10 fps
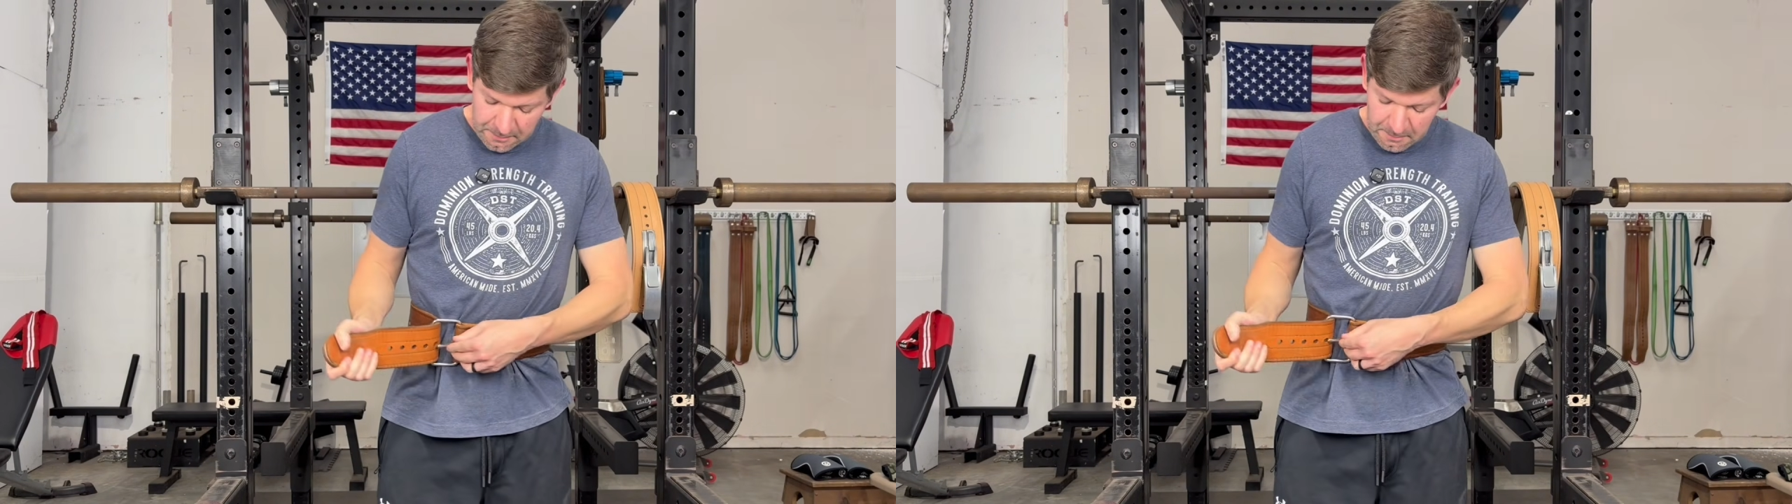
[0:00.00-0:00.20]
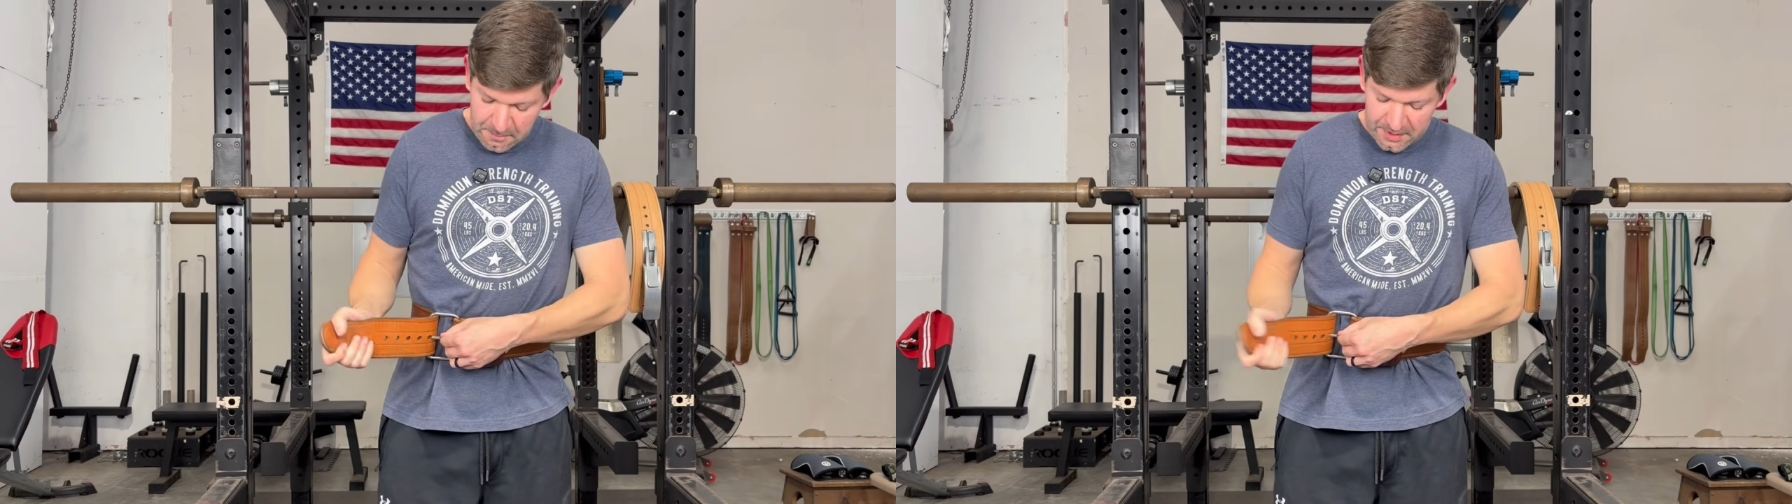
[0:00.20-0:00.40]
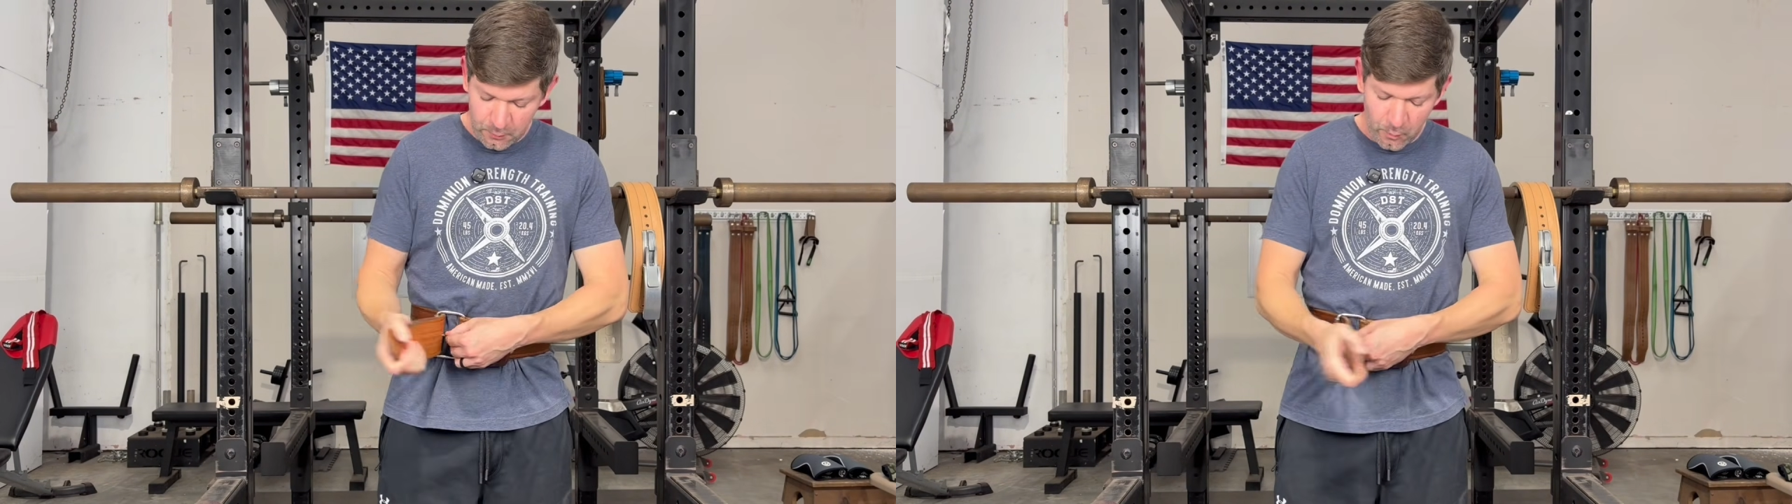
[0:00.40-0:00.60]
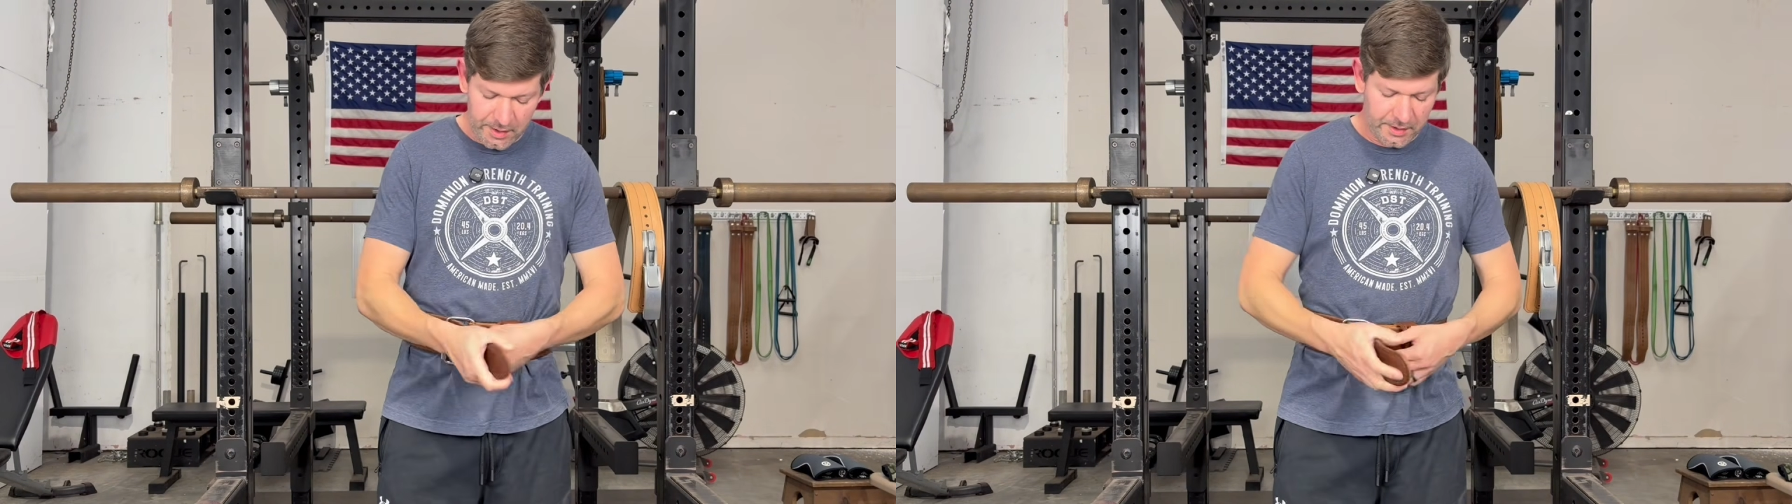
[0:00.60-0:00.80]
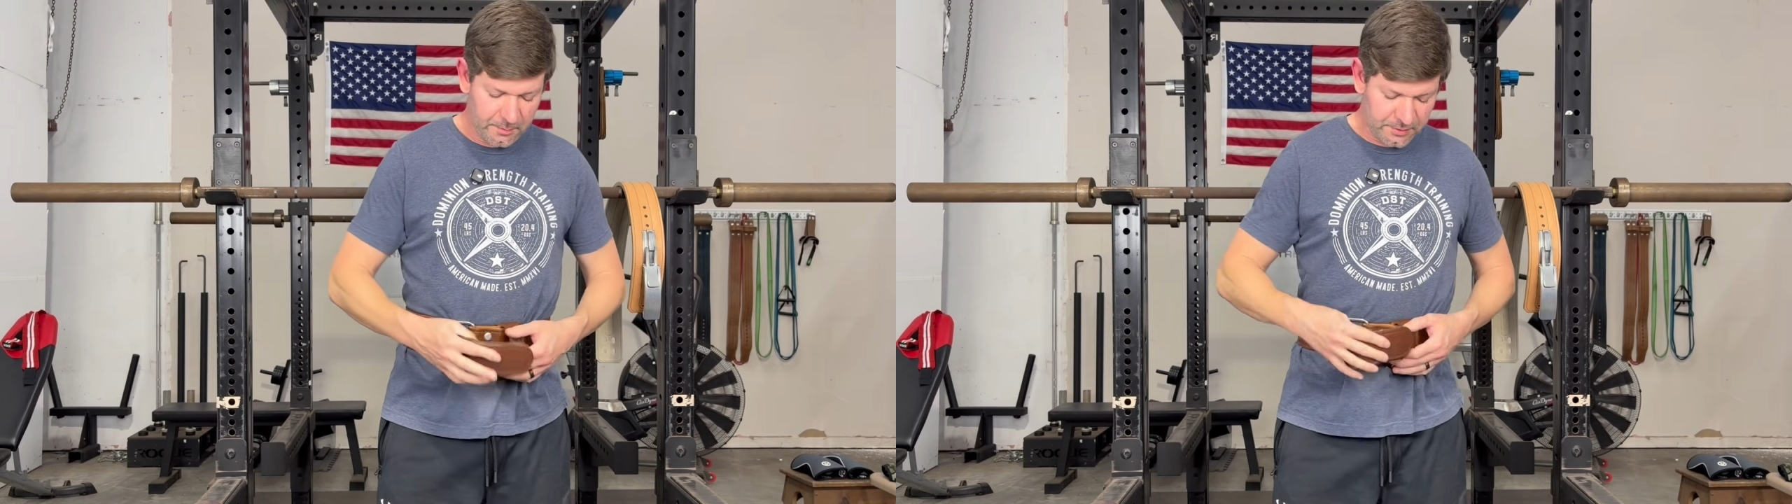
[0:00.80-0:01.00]

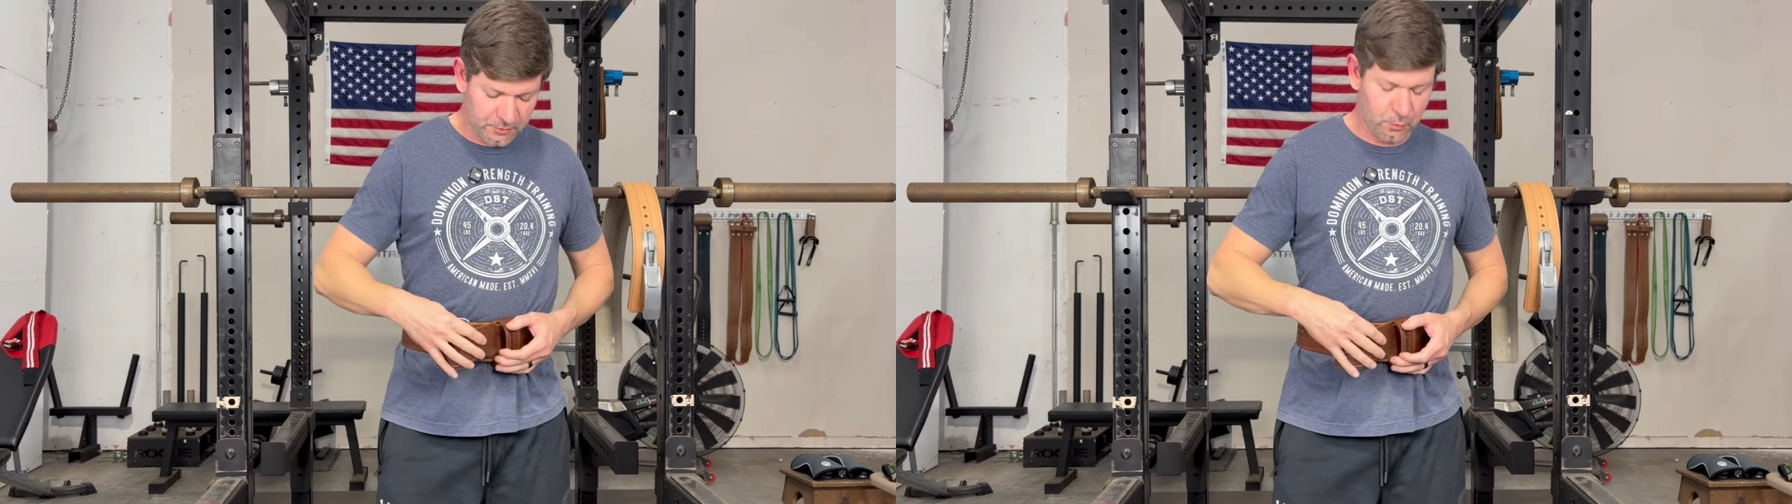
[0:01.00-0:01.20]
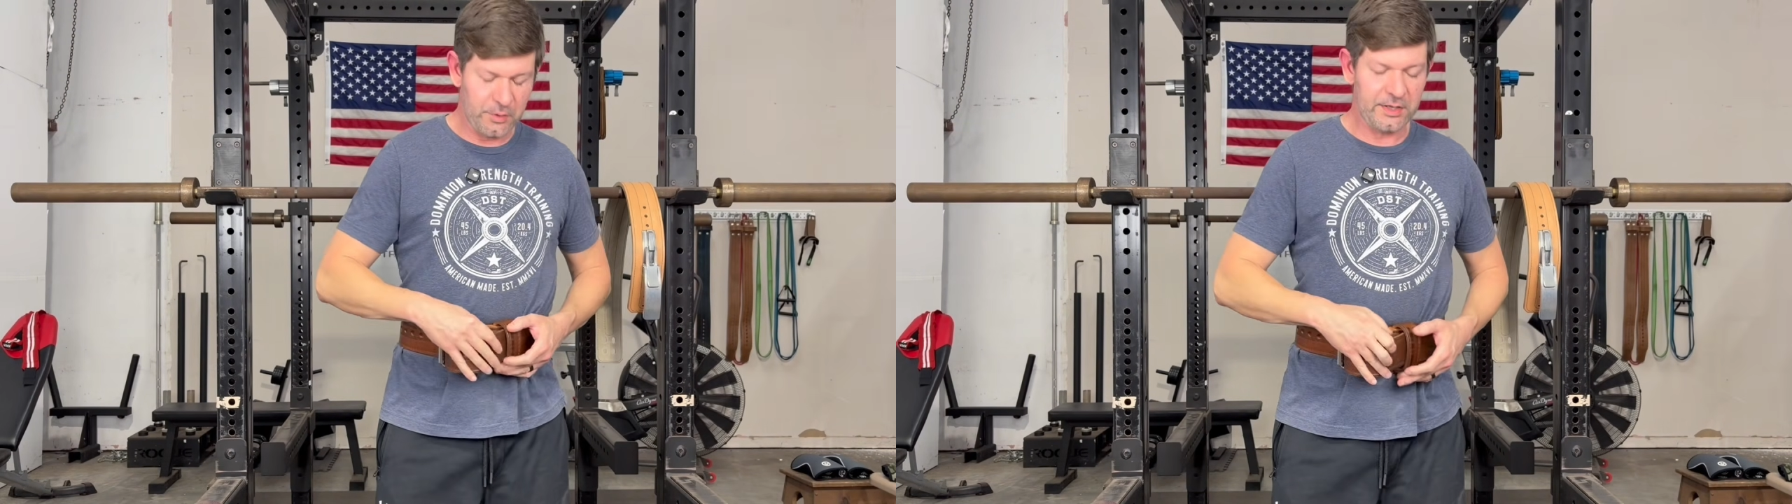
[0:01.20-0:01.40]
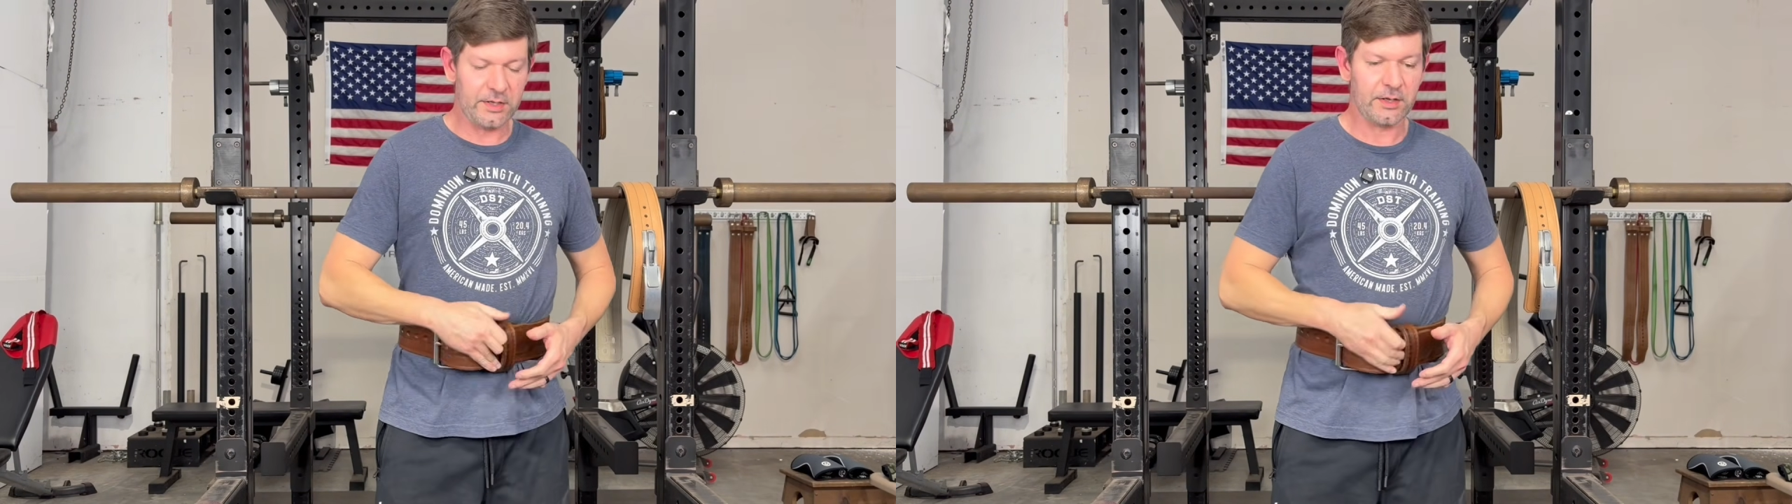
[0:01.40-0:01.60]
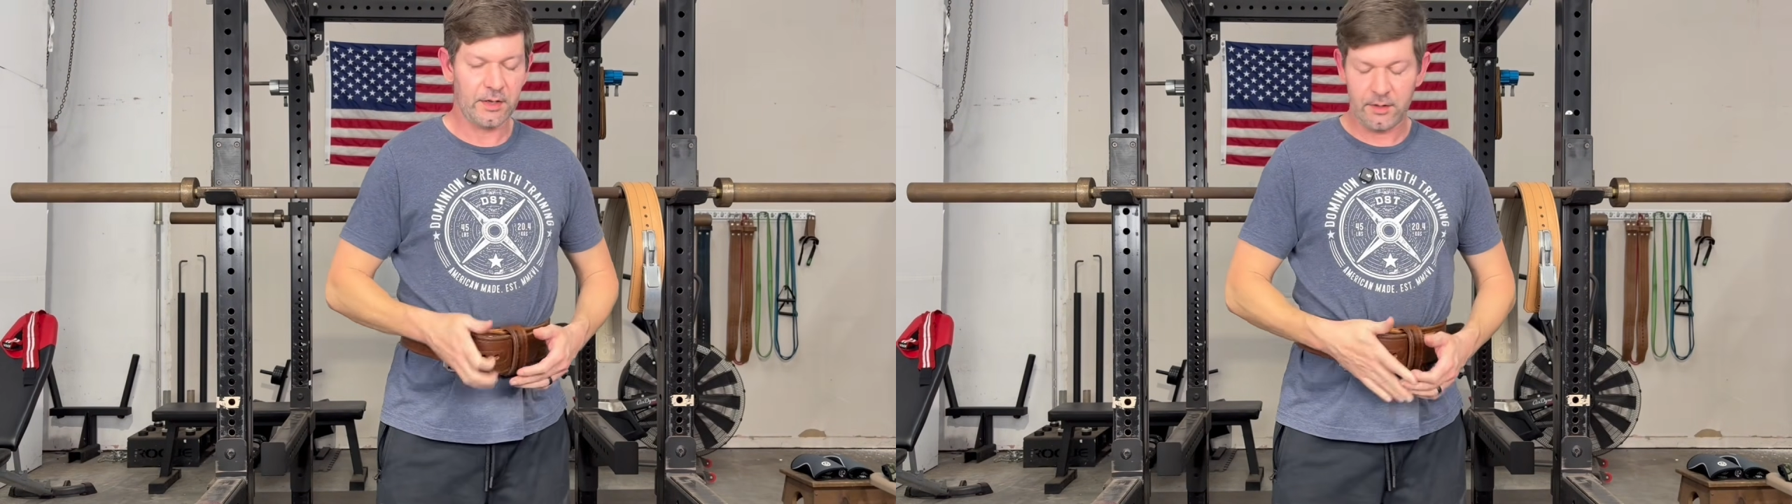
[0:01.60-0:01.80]
midway between